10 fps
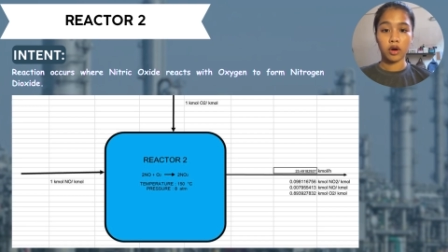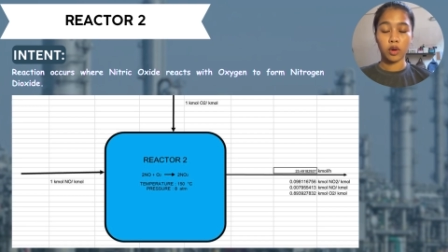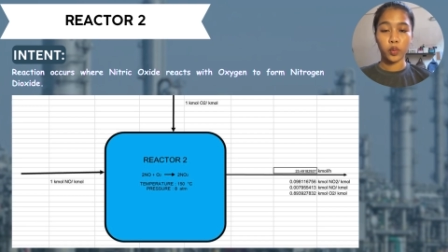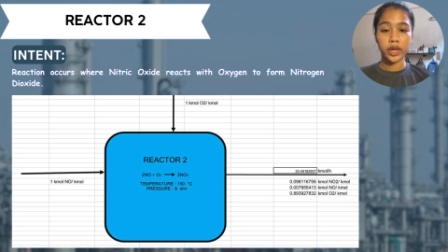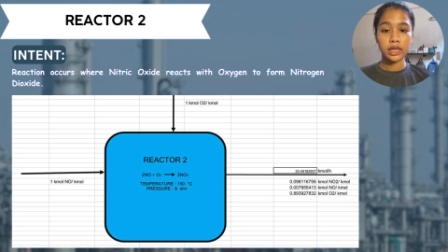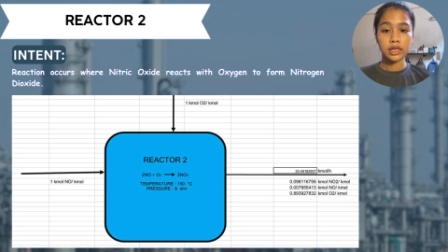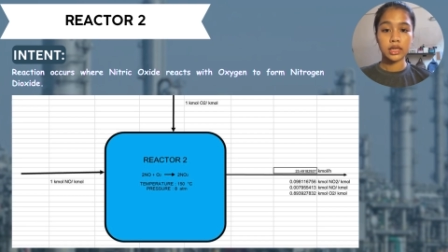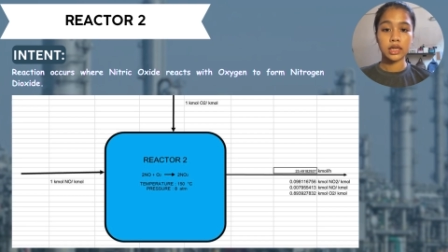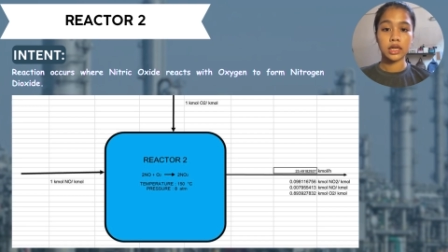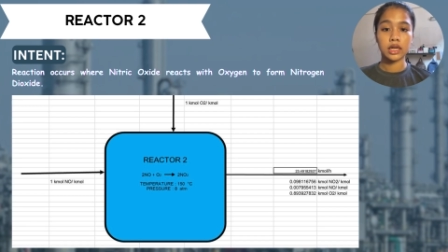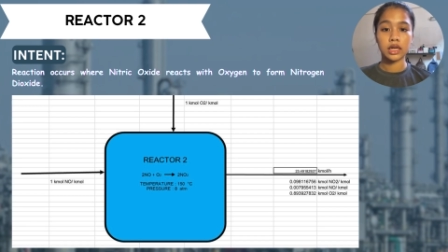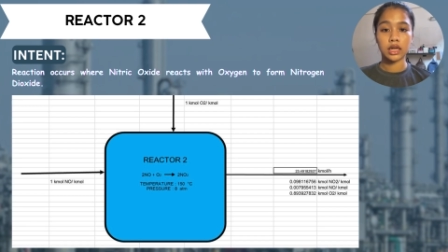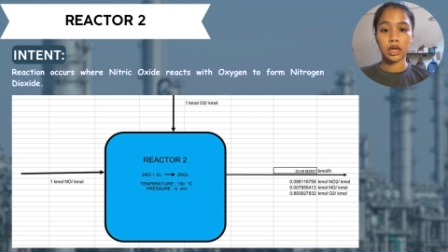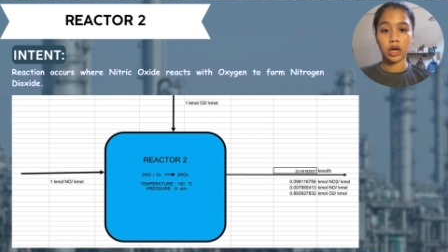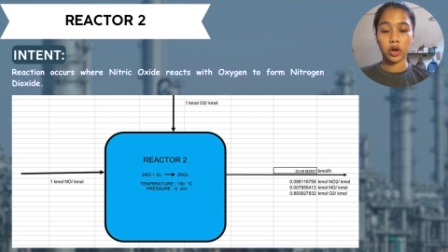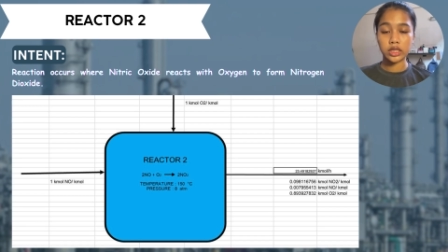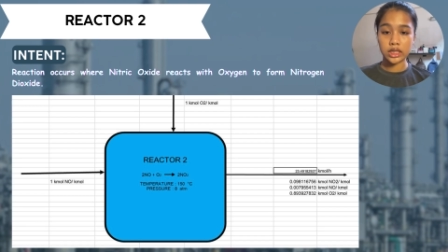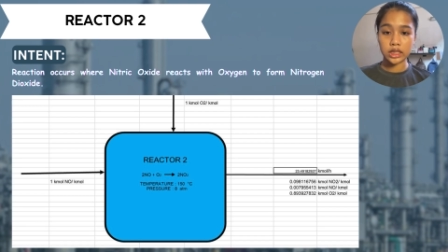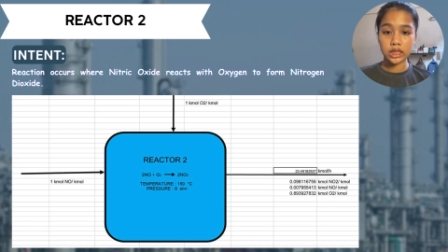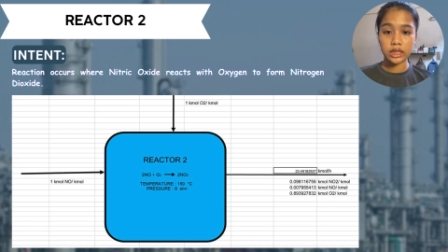when the
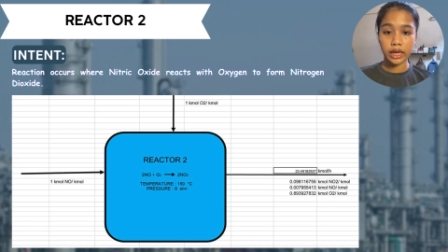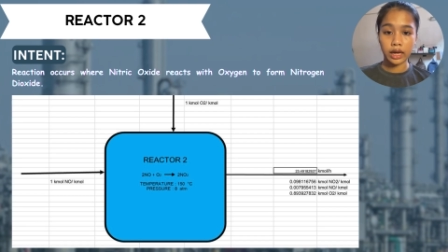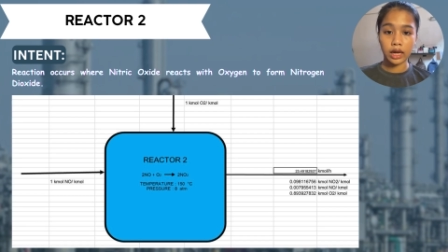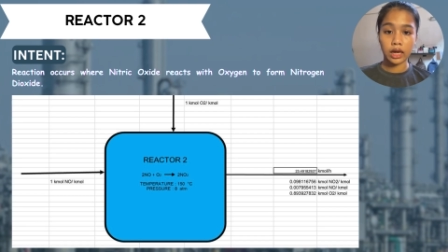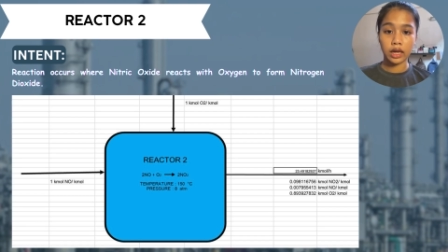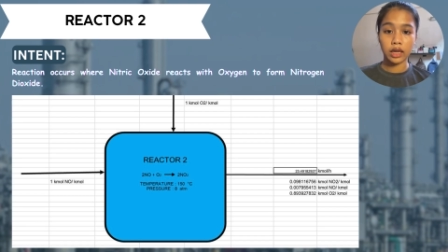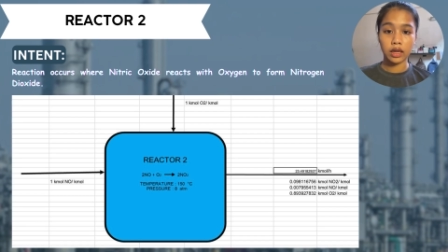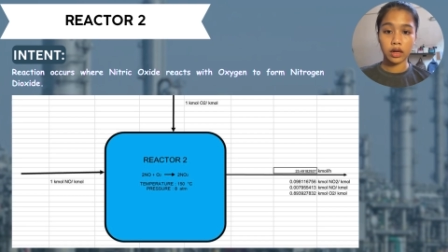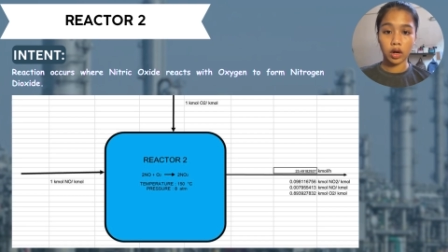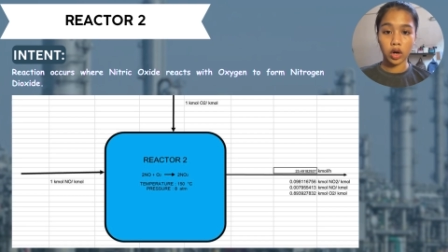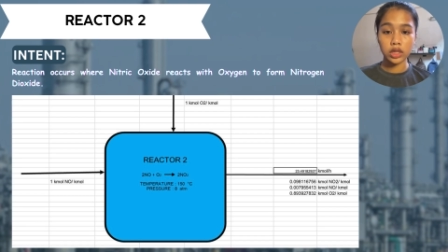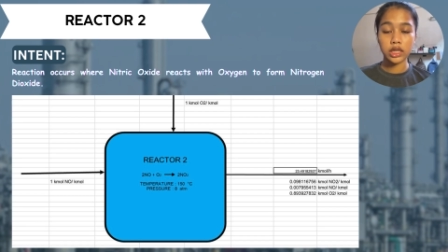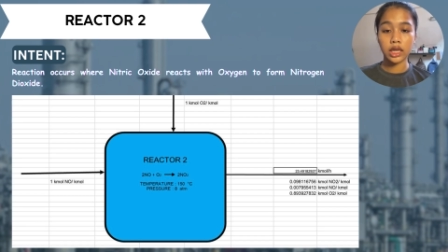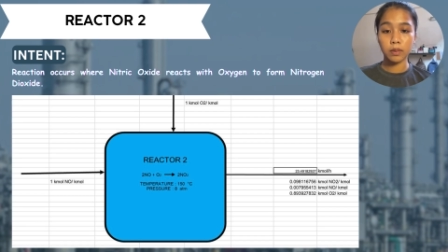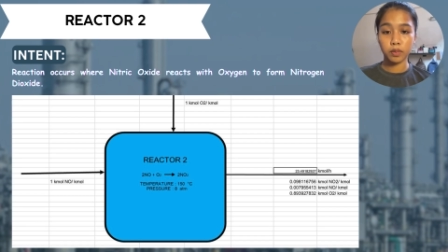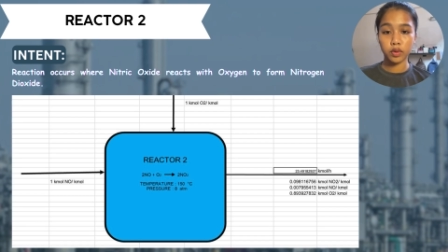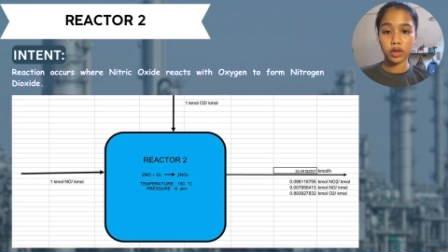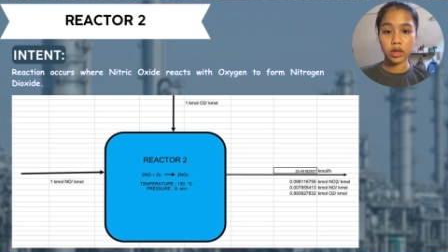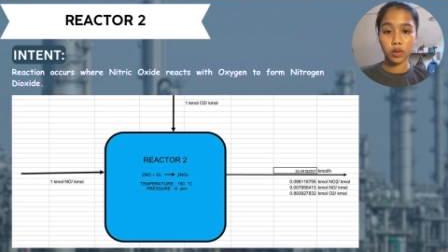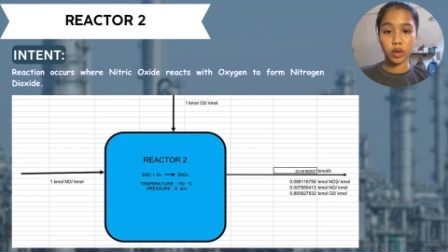oxygen that are on the input
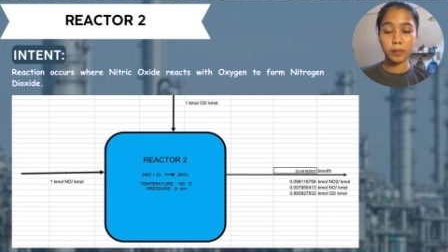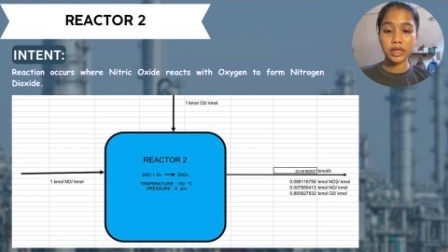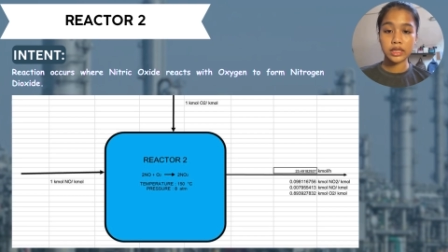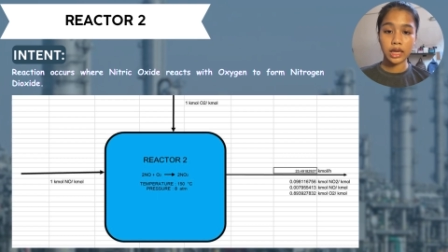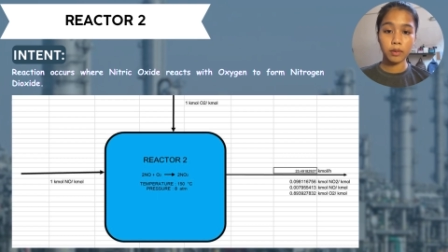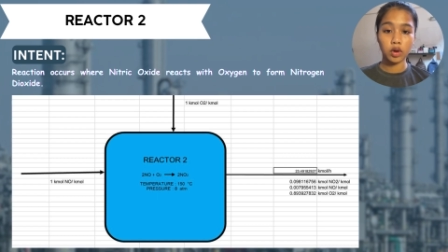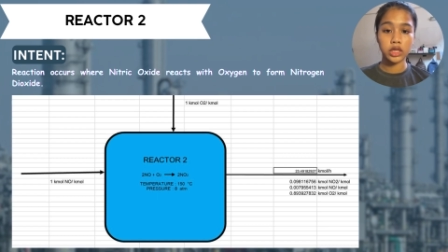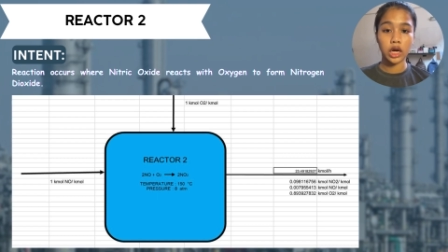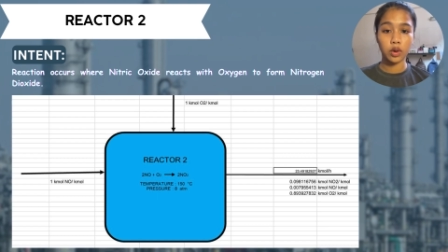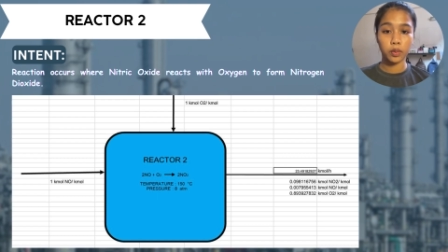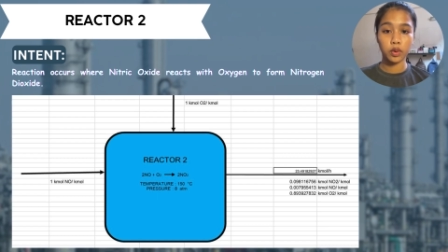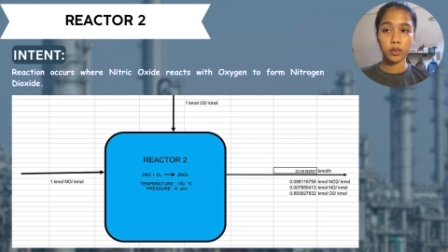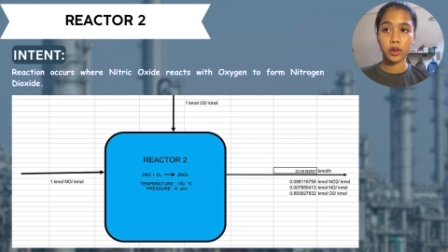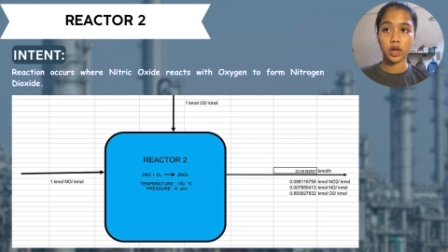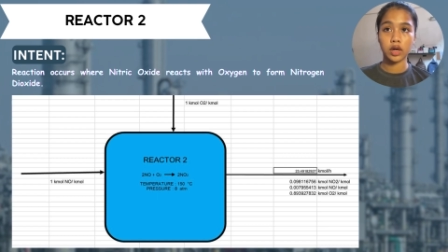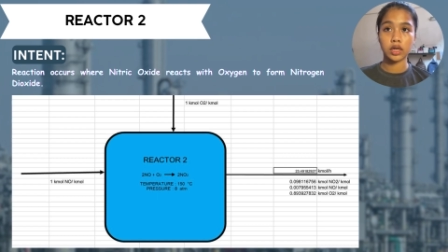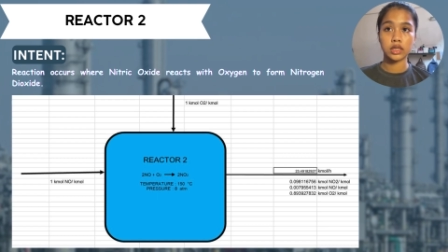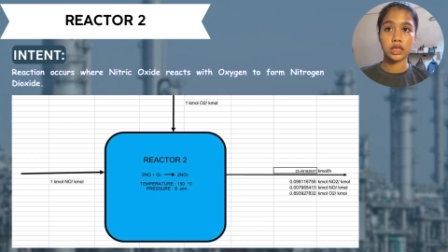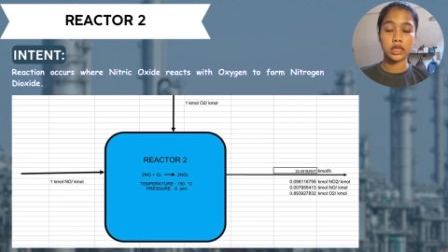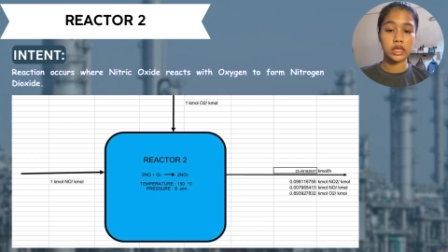will be same on the output
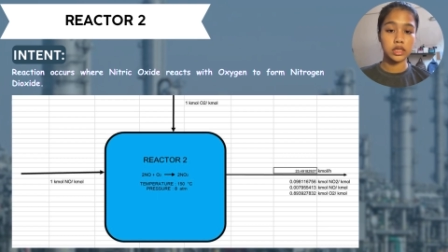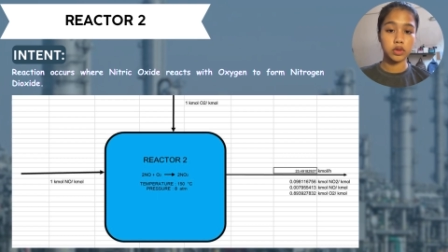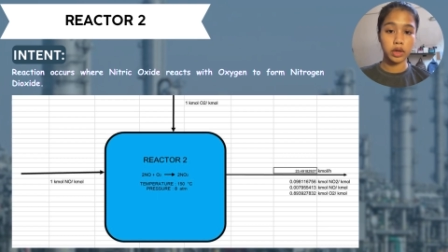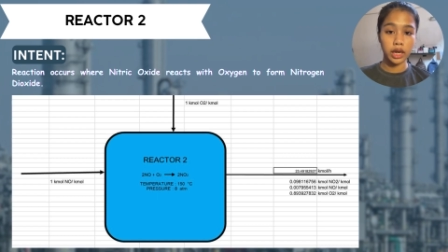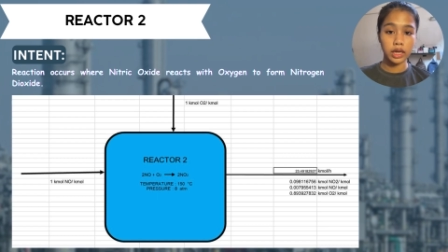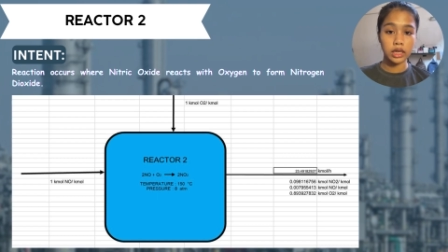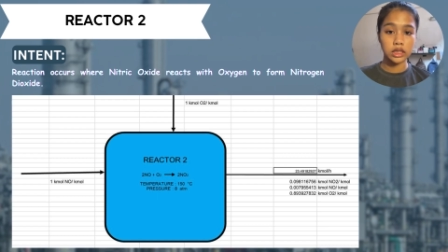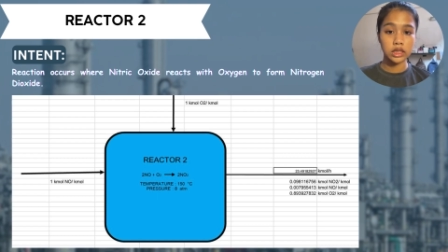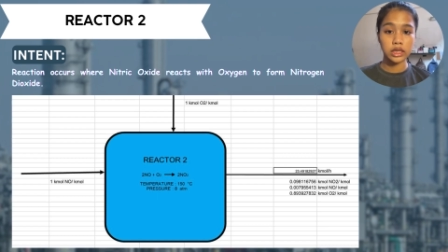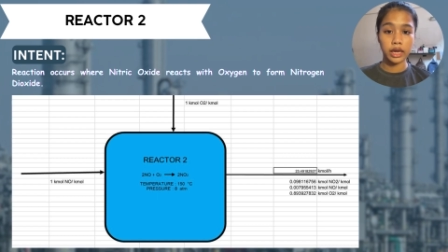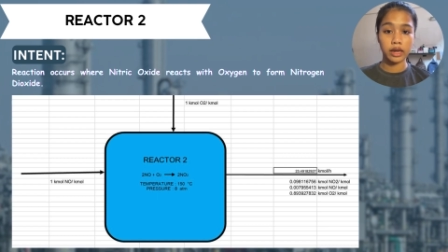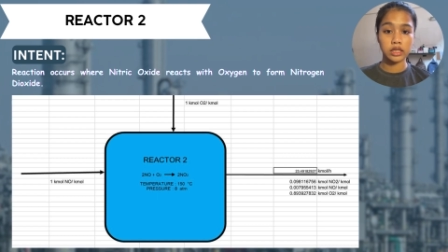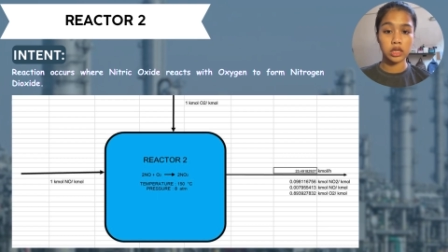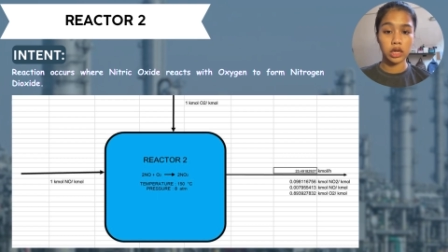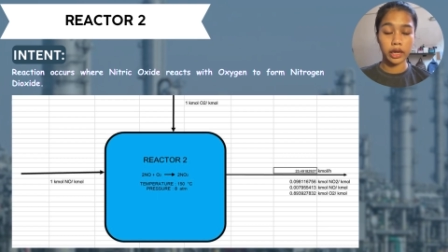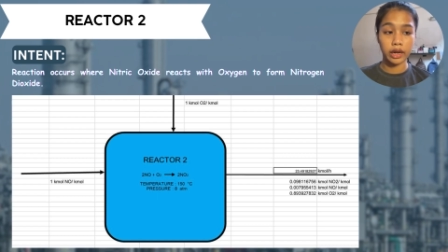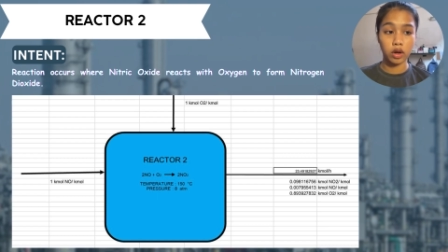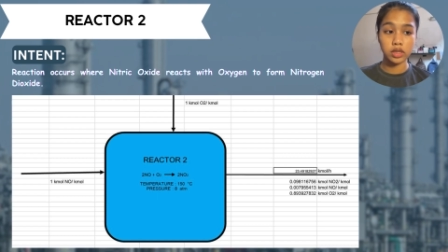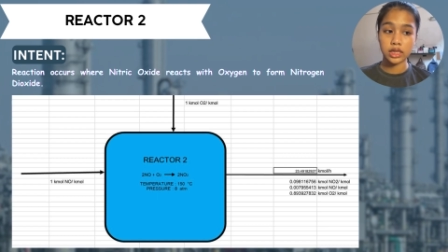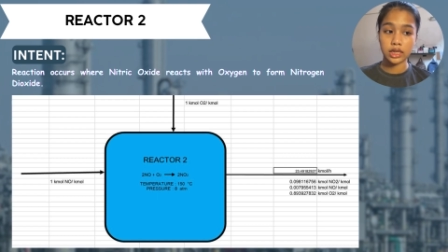because it doesn't react, it just acts as an
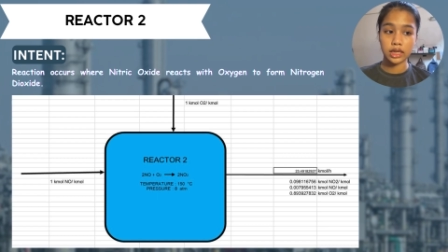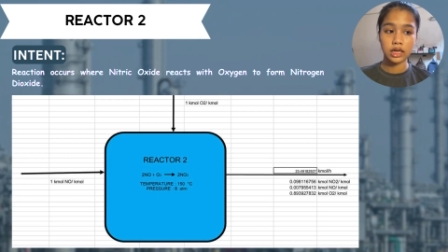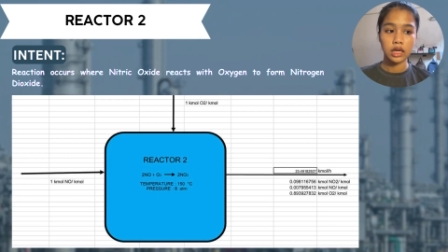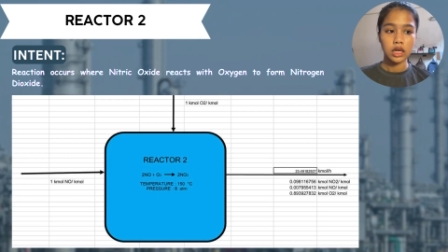oxidant.